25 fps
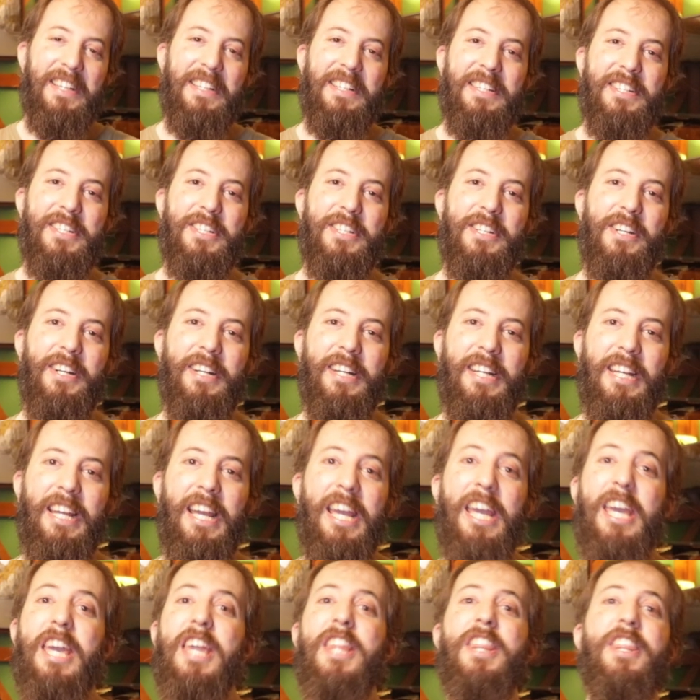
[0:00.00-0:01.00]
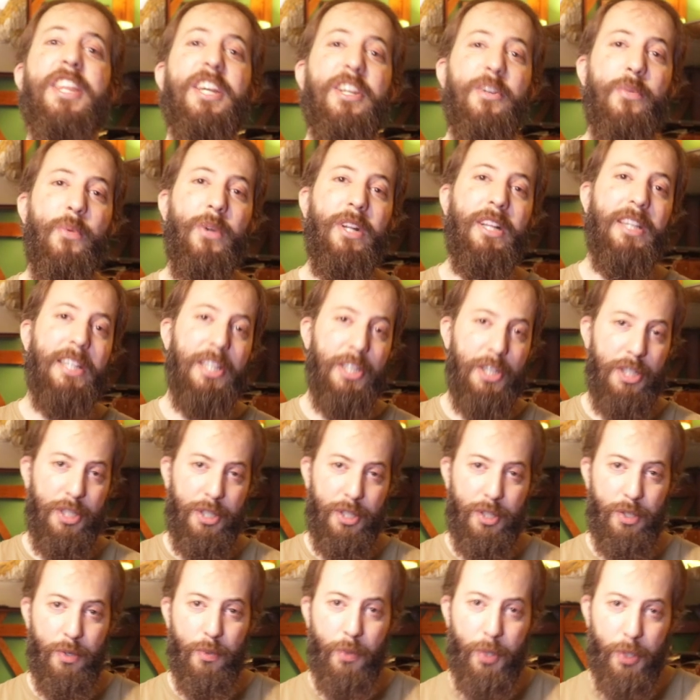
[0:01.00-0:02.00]
concerning heathen
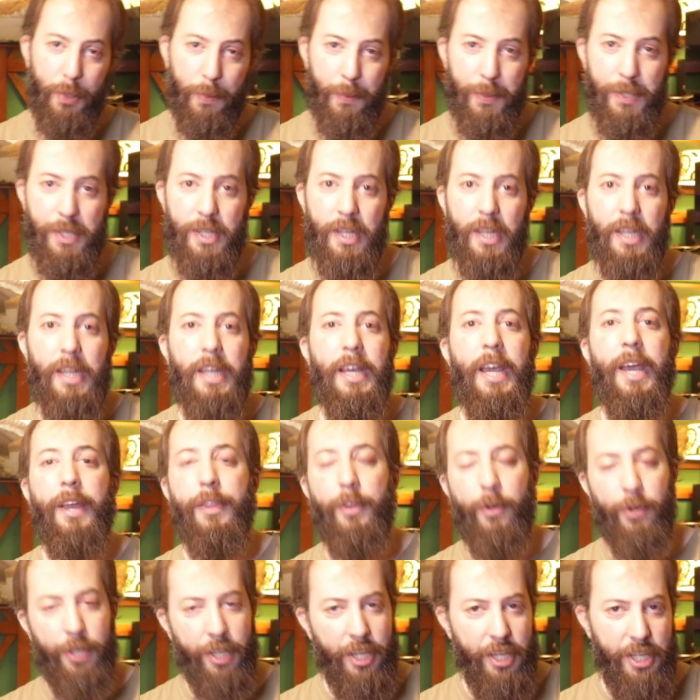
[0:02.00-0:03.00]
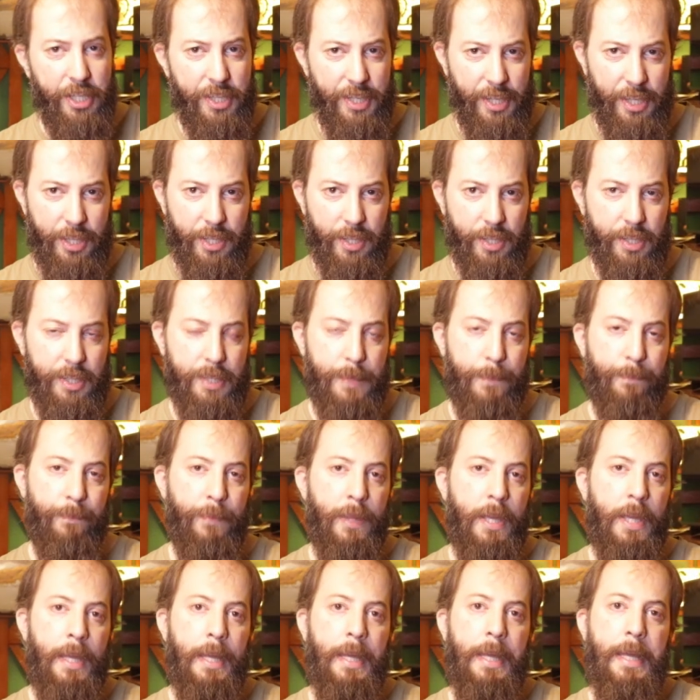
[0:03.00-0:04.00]
religious groups and organizations.
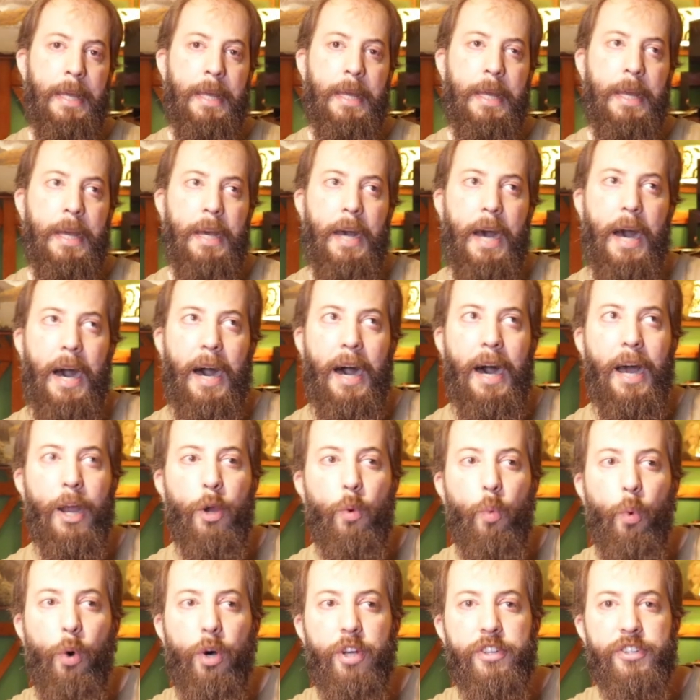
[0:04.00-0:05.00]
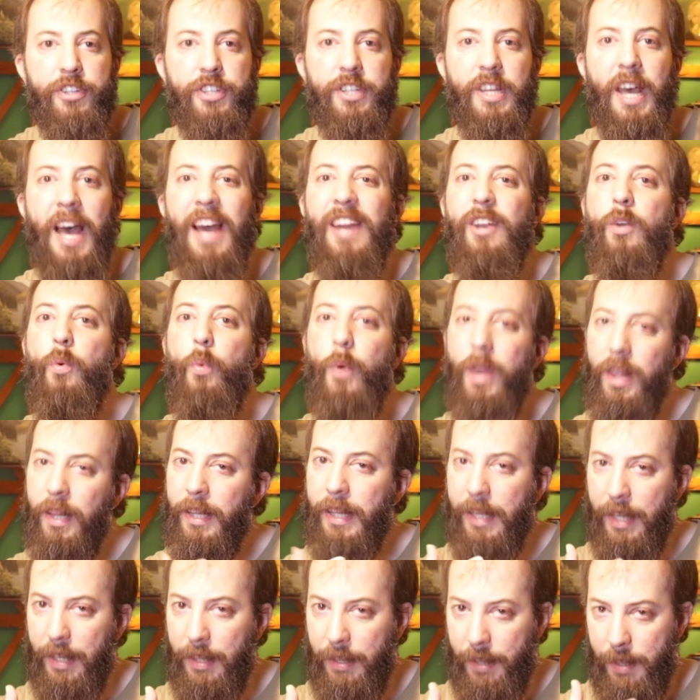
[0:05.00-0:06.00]
I was
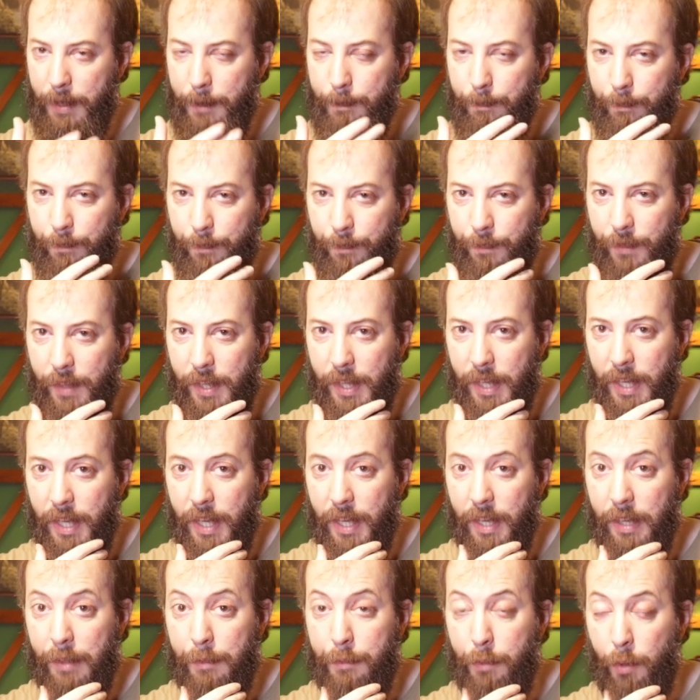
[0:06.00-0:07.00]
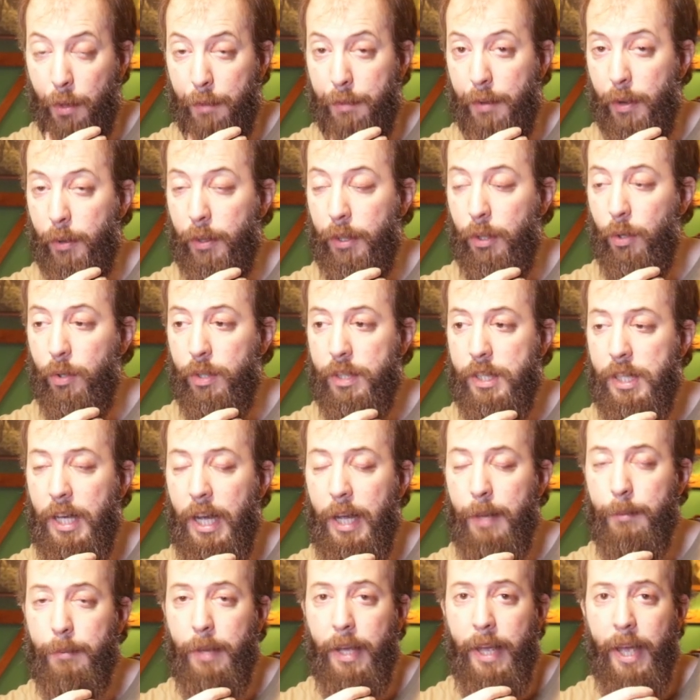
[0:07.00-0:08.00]
unwillingly, and for a very long
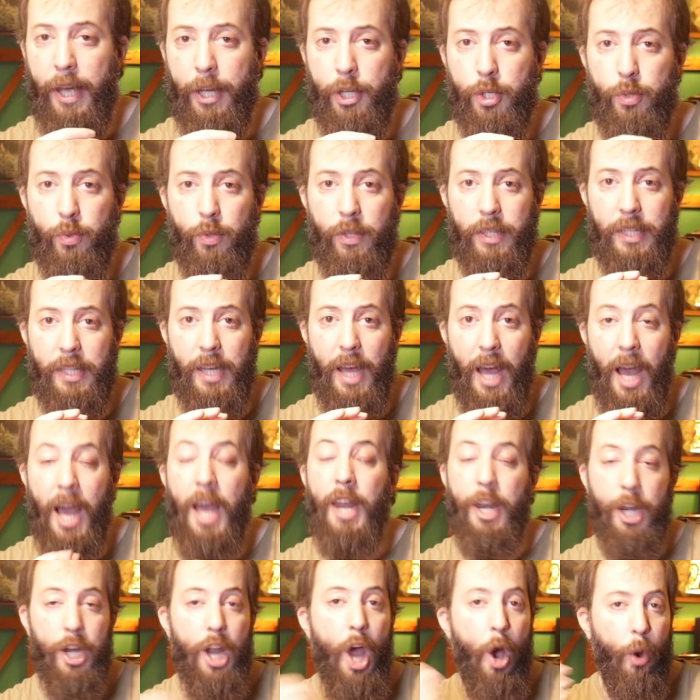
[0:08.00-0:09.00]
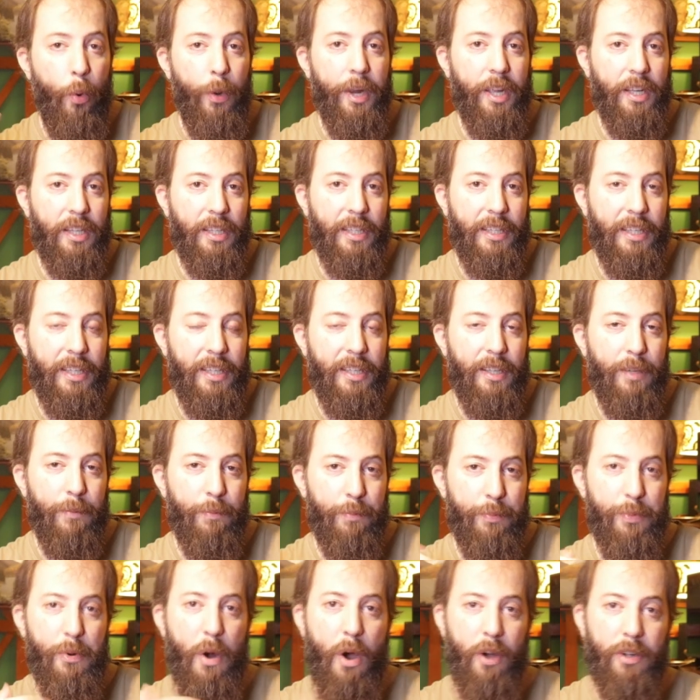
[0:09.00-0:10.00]
time, actually unknowingly,
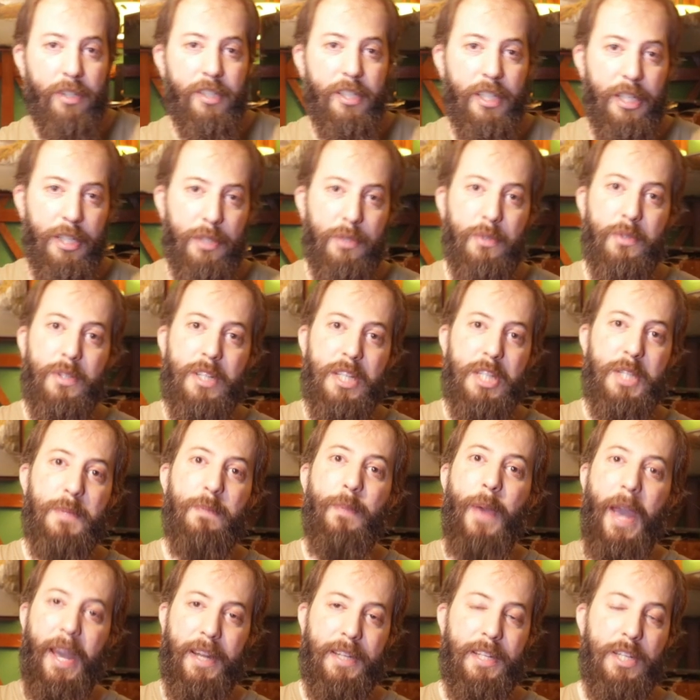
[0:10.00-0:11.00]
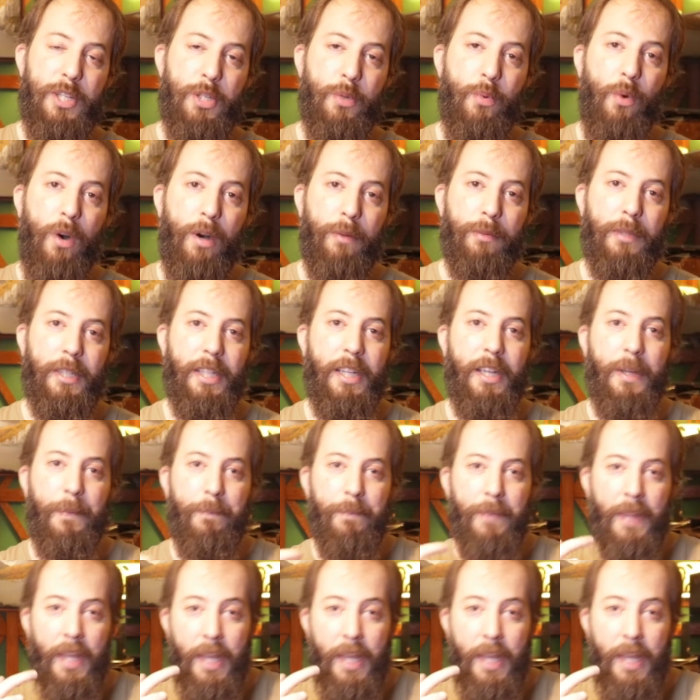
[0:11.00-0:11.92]
brought into this petty squabbling.